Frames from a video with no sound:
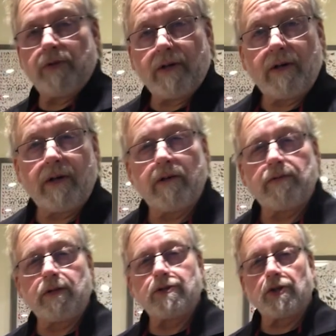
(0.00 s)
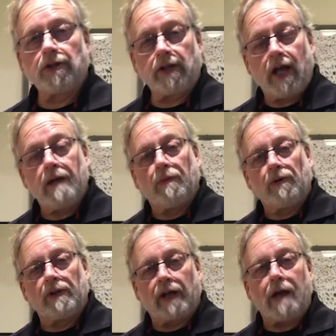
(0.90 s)
they're, they're certainly
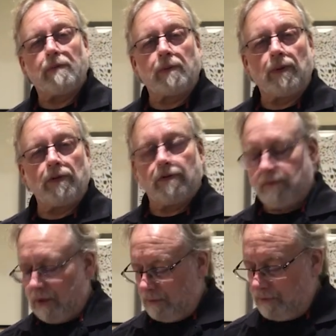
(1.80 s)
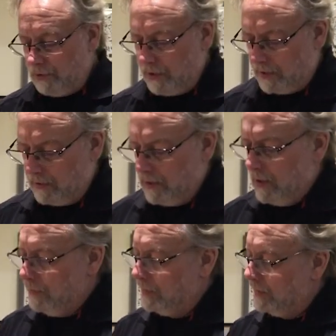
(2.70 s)
able and capable of, of doing it.
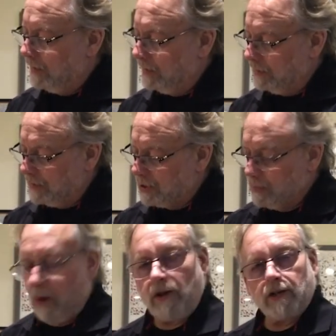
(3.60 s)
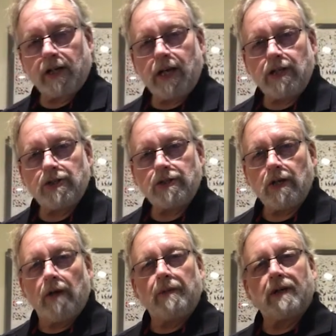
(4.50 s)
When they get on these smaller cages,
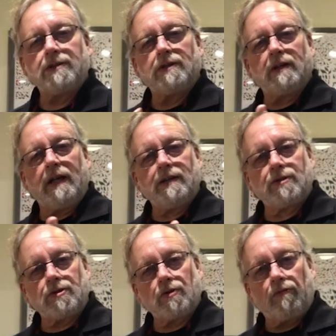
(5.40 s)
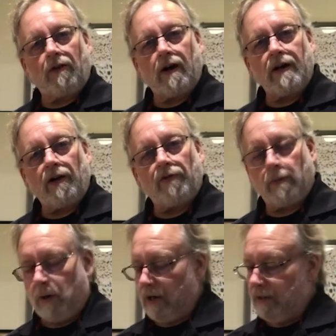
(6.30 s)
because their legs are so far down their
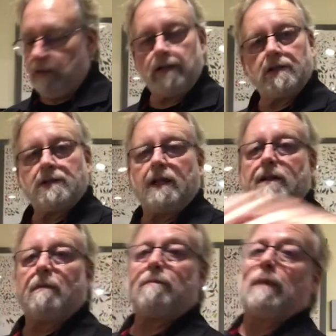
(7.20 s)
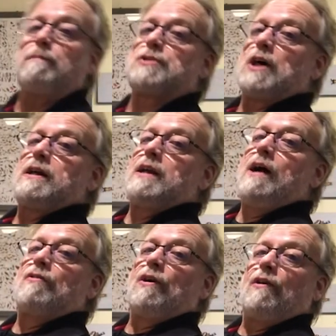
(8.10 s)
body, they just end up upside
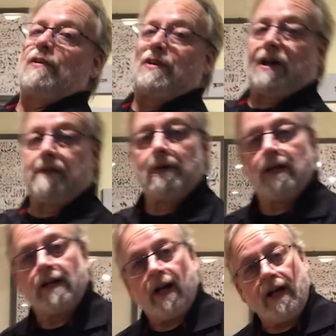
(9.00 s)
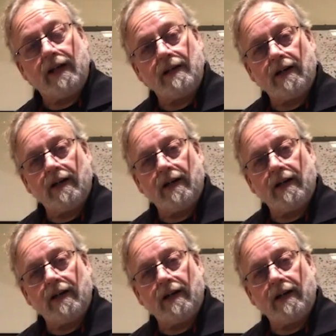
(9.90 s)
down all the time, and,